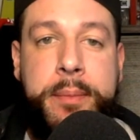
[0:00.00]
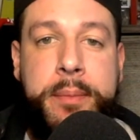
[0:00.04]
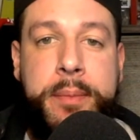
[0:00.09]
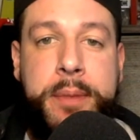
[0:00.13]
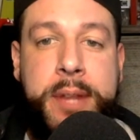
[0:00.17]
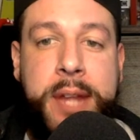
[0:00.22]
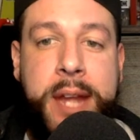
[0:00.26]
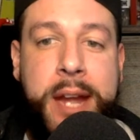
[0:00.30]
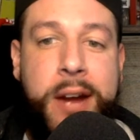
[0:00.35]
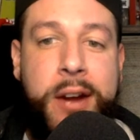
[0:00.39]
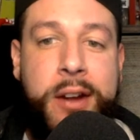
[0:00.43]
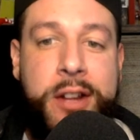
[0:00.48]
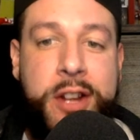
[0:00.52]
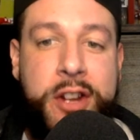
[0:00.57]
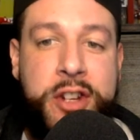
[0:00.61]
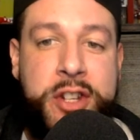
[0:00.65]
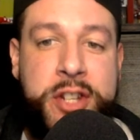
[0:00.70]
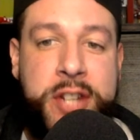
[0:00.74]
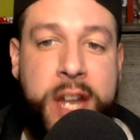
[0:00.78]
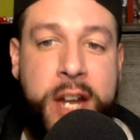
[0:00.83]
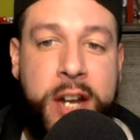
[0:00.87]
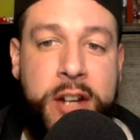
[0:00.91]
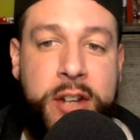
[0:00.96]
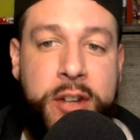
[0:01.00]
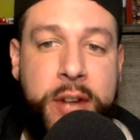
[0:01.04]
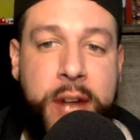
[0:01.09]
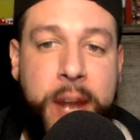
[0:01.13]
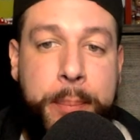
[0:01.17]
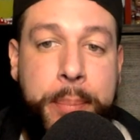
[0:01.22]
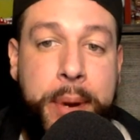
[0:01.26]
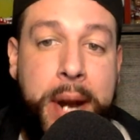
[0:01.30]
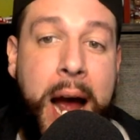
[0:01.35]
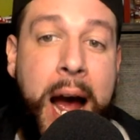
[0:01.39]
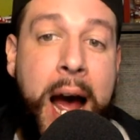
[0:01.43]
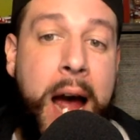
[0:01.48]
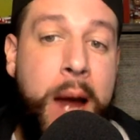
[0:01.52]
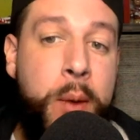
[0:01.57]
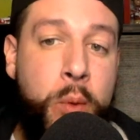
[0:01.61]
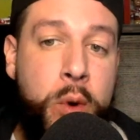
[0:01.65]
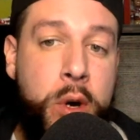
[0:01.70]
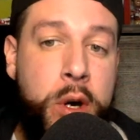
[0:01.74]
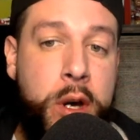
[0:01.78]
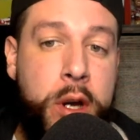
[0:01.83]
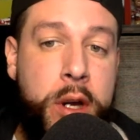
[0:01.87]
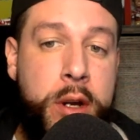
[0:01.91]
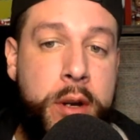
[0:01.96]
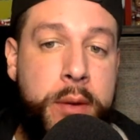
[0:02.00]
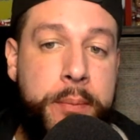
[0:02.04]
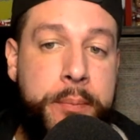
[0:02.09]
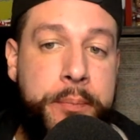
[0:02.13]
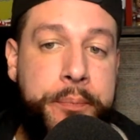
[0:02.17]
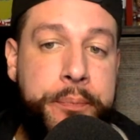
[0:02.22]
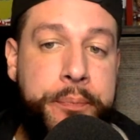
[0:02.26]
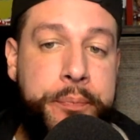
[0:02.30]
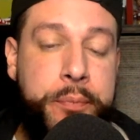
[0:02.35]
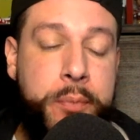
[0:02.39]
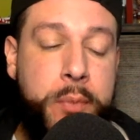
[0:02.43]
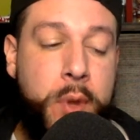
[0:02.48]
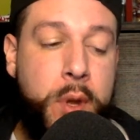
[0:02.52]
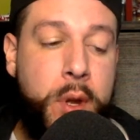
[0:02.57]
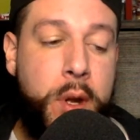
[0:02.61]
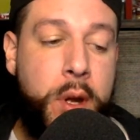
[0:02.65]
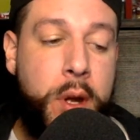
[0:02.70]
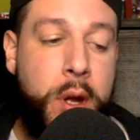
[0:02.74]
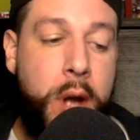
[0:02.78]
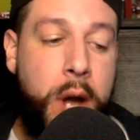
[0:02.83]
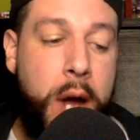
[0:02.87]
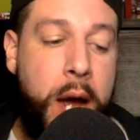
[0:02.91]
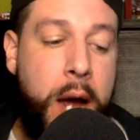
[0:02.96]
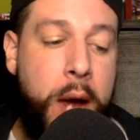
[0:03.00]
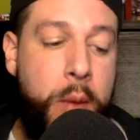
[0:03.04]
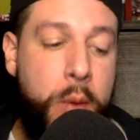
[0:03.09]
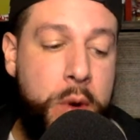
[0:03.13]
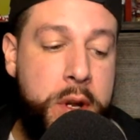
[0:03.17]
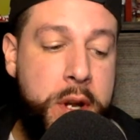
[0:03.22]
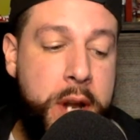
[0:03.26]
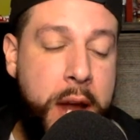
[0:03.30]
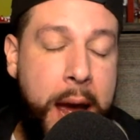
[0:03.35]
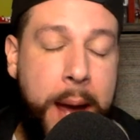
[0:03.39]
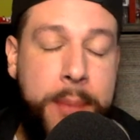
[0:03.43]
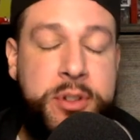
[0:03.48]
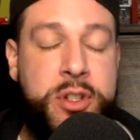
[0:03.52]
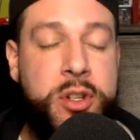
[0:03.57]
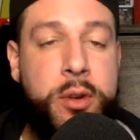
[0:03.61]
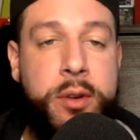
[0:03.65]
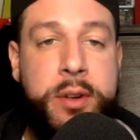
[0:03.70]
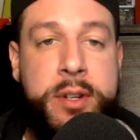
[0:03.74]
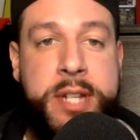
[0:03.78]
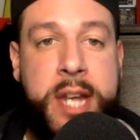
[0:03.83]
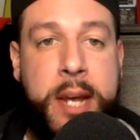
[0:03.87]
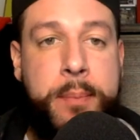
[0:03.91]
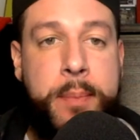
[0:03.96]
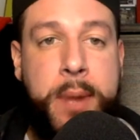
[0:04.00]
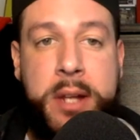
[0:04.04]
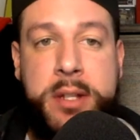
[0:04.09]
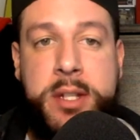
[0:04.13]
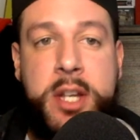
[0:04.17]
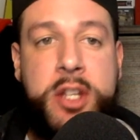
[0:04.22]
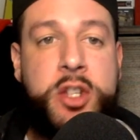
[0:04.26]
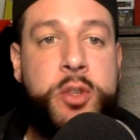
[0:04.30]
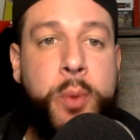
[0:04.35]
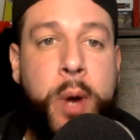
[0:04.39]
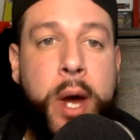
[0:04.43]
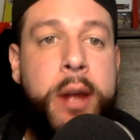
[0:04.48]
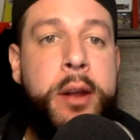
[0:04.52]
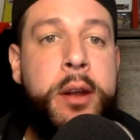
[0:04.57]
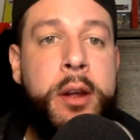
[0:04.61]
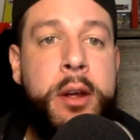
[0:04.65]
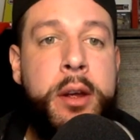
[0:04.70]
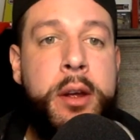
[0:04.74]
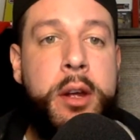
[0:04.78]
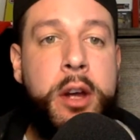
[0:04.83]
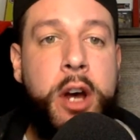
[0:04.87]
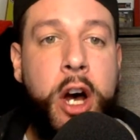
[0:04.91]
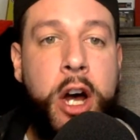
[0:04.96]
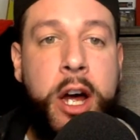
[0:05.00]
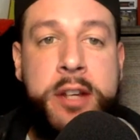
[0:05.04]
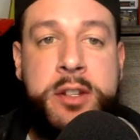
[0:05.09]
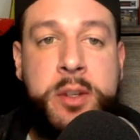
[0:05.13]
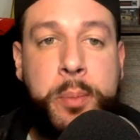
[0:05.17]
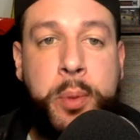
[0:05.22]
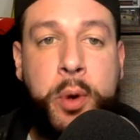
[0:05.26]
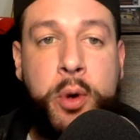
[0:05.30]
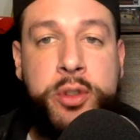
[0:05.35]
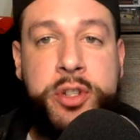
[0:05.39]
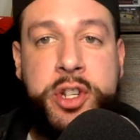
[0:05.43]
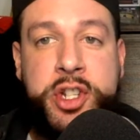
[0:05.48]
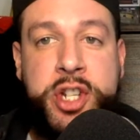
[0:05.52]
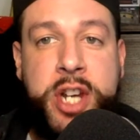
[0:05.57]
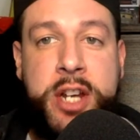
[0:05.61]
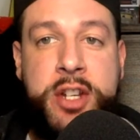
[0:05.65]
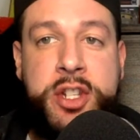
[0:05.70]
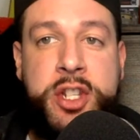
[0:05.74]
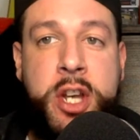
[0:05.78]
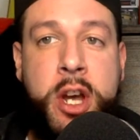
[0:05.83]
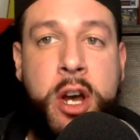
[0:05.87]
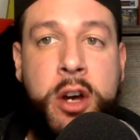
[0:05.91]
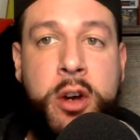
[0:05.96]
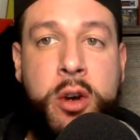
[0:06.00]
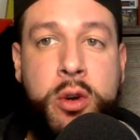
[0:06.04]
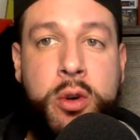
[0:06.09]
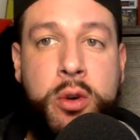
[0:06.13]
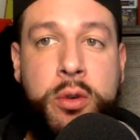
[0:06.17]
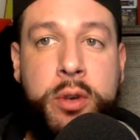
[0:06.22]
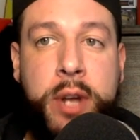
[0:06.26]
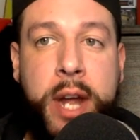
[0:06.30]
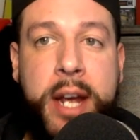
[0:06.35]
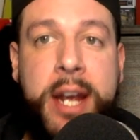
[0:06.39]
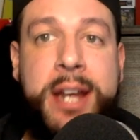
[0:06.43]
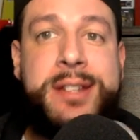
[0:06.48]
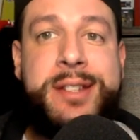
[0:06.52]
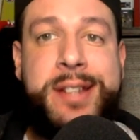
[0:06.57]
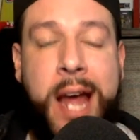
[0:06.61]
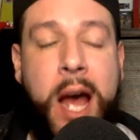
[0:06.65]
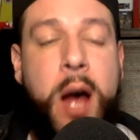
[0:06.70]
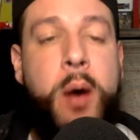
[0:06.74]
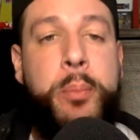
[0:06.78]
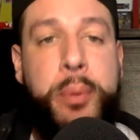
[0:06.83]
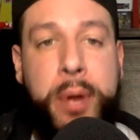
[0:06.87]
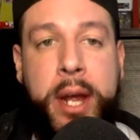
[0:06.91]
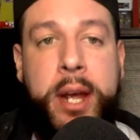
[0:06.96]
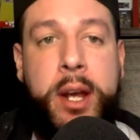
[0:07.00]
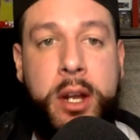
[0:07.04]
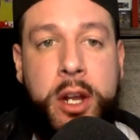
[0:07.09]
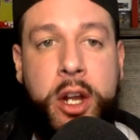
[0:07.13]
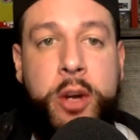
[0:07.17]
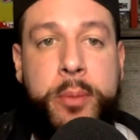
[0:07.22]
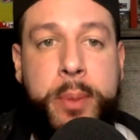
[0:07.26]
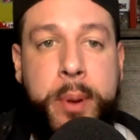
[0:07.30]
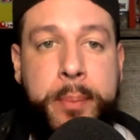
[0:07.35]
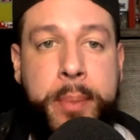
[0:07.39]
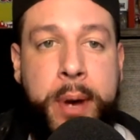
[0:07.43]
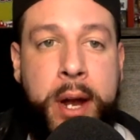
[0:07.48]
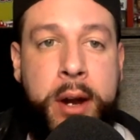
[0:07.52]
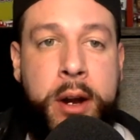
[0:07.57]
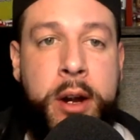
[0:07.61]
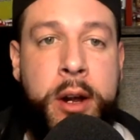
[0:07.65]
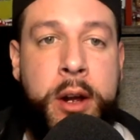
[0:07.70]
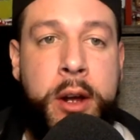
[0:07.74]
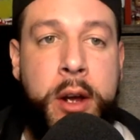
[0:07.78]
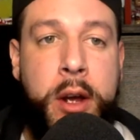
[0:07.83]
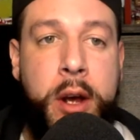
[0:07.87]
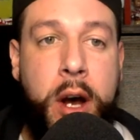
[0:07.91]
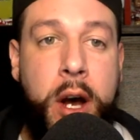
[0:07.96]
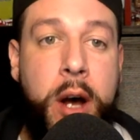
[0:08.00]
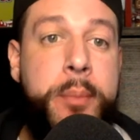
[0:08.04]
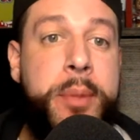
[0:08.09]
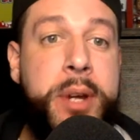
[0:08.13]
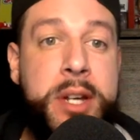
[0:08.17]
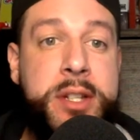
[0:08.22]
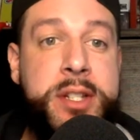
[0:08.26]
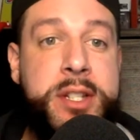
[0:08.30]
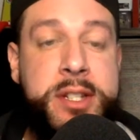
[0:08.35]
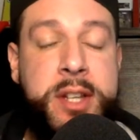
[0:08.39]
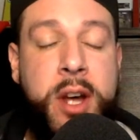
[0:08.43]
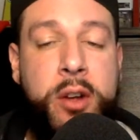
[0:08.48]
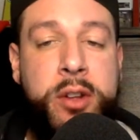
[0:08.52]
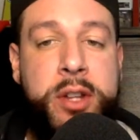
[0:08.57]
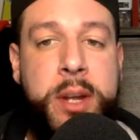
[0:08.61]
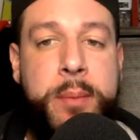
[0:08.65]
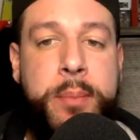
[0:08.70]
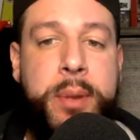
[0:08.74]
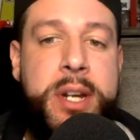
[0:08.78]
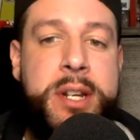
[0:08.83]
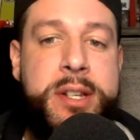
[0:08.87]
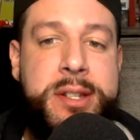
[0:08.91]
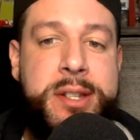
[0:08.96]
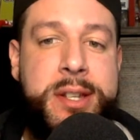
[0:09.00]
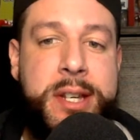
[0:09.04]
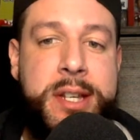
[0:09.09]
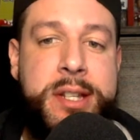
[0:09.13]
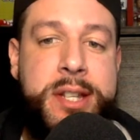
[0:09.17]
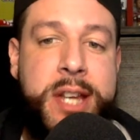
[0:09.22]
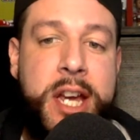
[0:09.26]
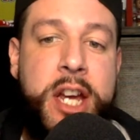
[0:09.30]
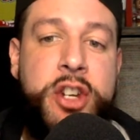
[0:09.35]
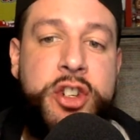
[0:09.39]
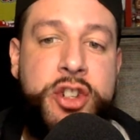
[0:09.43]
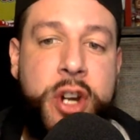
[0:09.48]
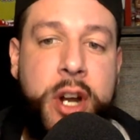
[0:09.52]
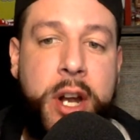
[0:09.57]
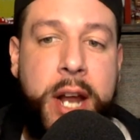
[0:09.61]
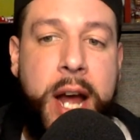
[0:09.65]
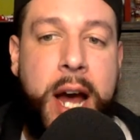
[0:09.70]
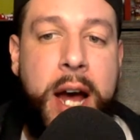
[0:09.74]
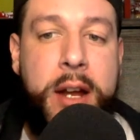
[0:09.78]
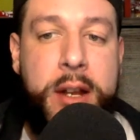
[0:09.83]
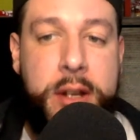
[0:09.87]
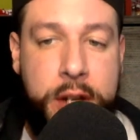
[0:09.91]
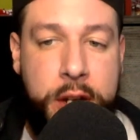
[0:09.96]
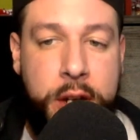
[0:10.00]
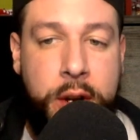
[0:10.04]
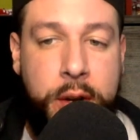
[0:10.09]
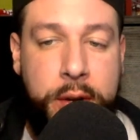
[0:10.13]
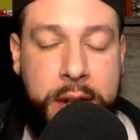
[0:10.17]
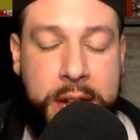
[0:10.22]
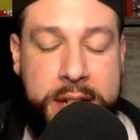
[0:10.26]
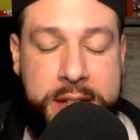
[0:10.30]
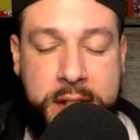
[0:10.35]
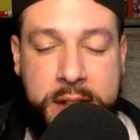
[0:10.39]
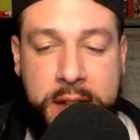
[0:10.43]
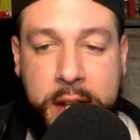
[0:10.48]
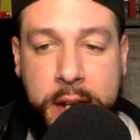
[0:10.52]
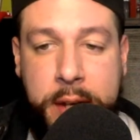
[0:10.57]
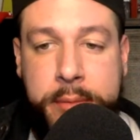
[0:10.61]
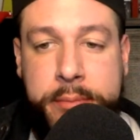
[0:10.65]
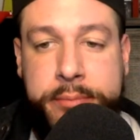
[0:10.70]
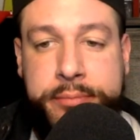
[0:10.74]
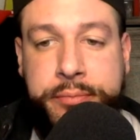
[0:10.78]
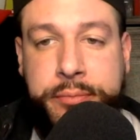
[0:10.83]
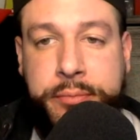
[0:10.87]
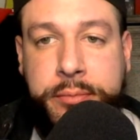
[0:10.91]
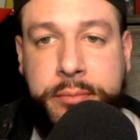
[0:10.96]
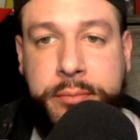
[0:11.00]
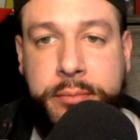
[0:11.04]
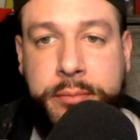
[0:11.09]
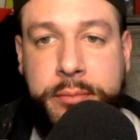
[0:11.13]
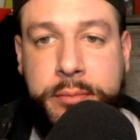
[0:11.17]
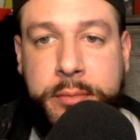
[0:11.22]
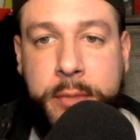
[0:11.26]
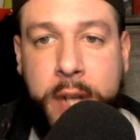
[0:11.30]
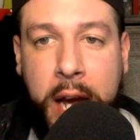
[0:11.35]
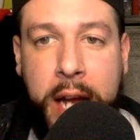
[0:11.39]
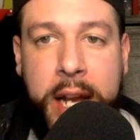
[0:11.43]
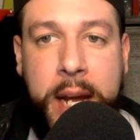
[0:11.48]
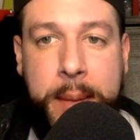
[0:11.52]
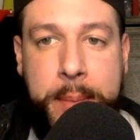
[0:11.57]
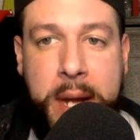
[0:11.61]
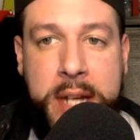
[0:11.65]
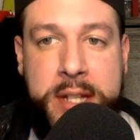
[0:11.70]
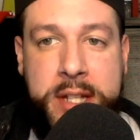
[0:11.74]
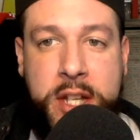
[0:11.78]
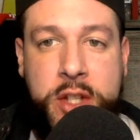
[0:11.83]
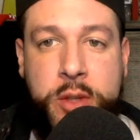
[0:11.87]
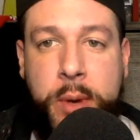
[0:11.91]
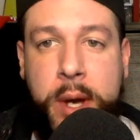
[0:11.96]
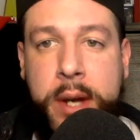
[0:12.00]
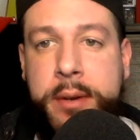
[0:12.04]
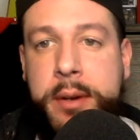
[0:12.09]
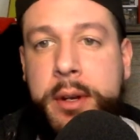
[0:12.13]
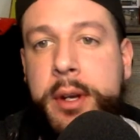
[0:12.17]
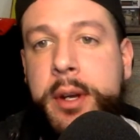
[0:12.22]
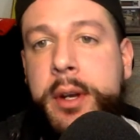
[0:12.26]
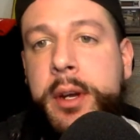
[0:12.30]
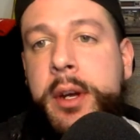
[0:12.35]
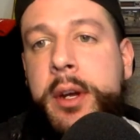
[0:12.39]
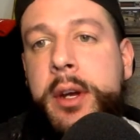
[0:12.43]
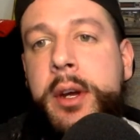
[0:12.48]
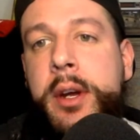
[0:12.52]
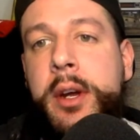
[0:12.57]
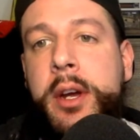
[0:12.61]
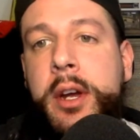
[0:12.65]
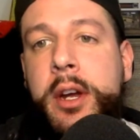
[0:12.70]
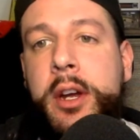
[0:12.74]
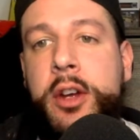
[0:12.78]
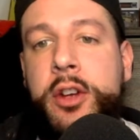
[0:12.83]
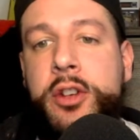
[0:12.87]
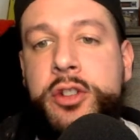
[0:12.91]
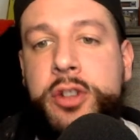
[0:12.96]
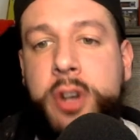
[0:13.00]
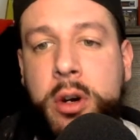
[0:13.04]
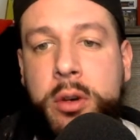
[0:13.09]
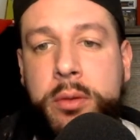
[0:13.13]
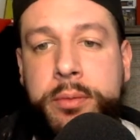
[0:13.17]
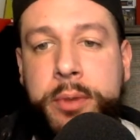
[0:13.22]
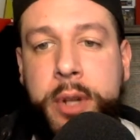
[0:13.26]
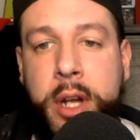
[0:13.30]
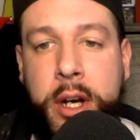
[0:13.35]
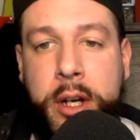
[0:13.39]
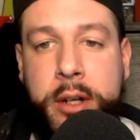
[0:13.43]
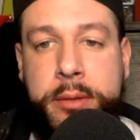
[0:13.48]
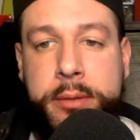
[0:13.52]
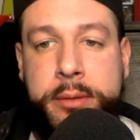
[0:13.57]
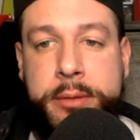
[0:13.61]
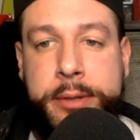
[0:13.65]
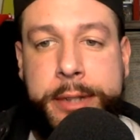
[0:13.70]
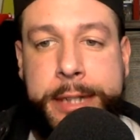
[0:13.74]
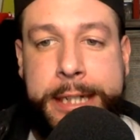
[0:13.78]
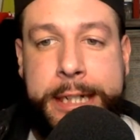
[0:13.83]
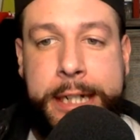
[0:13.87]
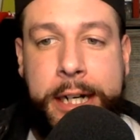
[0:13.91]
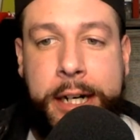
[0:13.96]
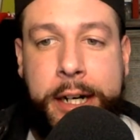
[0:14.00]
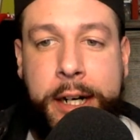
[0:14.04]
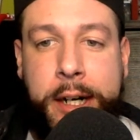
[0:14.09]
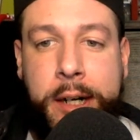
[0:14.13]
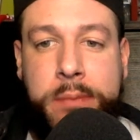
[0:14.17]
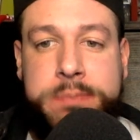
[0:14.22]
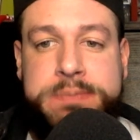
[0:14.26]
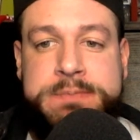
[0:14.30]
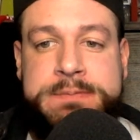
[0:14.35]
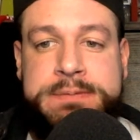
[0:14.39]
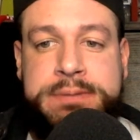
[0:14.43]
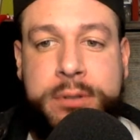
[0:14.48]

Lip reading: They're just not going to do that. But I would absolutely take Montez Sweat as opposed to Chase Young, who like is now playing a little bit better because he's healthy, but he's injured a lot. That's the thing. I like Montez Sweat. So look, uh,